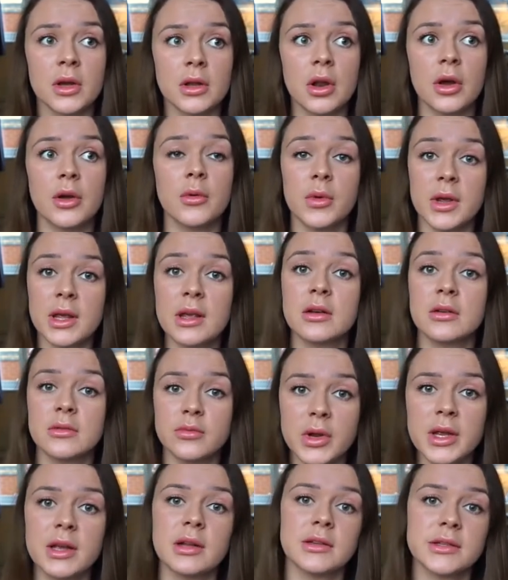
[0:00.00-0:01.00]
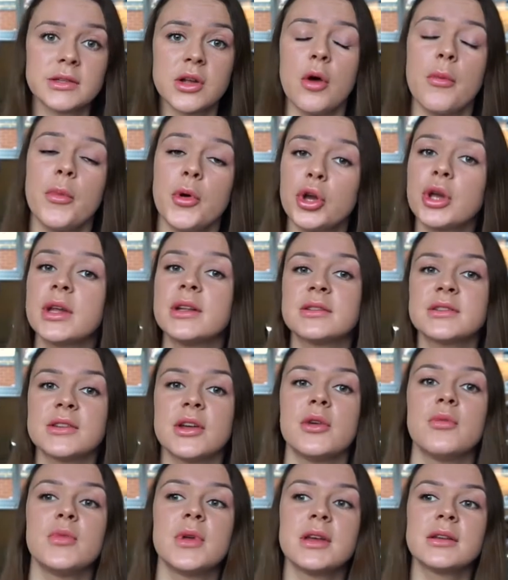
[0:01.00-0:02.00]
like we can we can start booking
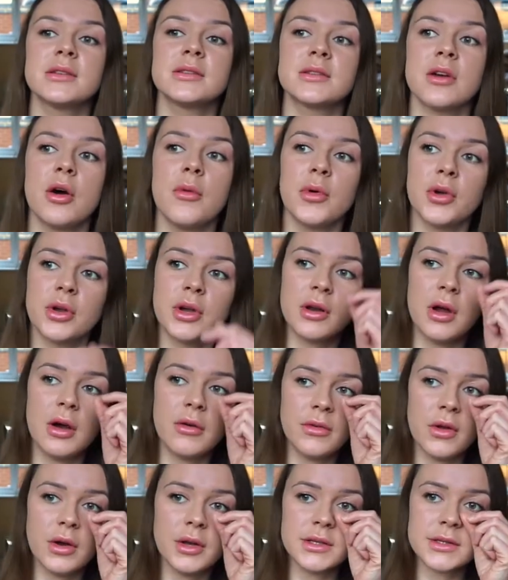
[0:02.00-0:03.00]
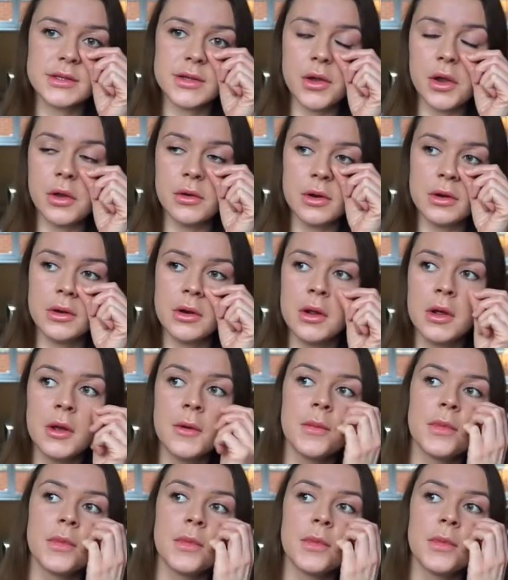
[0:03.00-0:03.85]
soon we can start booking our flight soon and